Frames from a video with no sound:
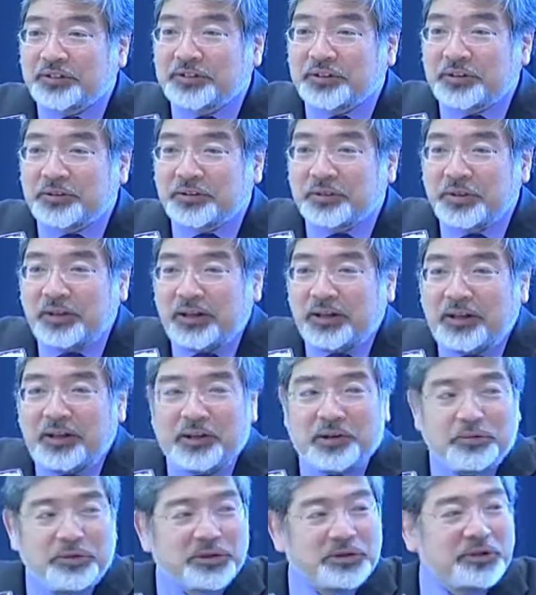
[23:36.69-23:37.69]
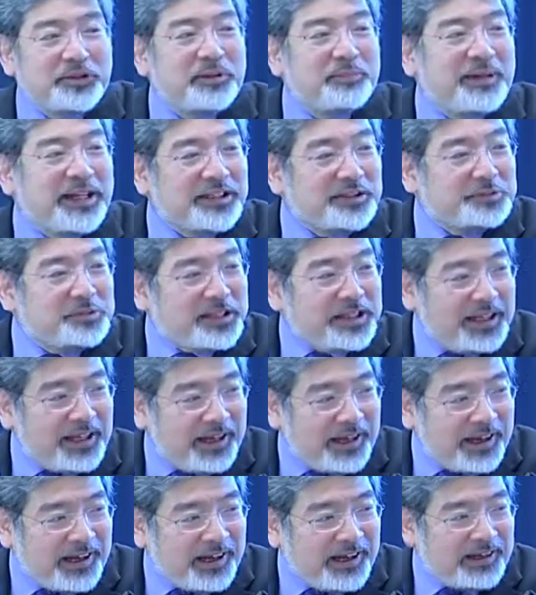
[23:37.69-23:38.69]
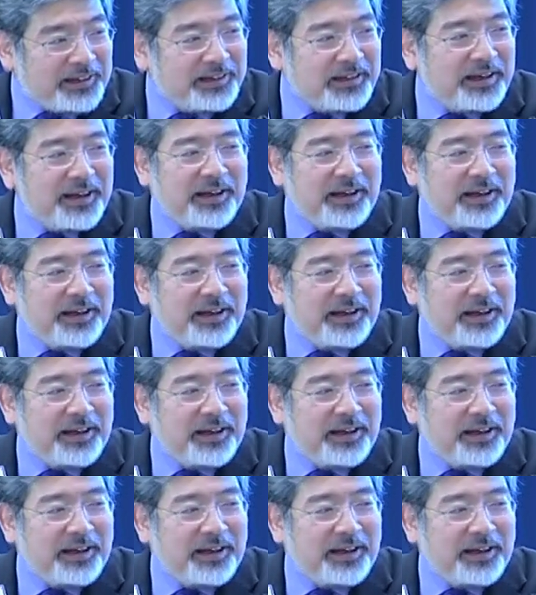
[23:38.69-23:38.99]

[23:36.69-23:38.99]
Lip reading: So we'll do the best we can,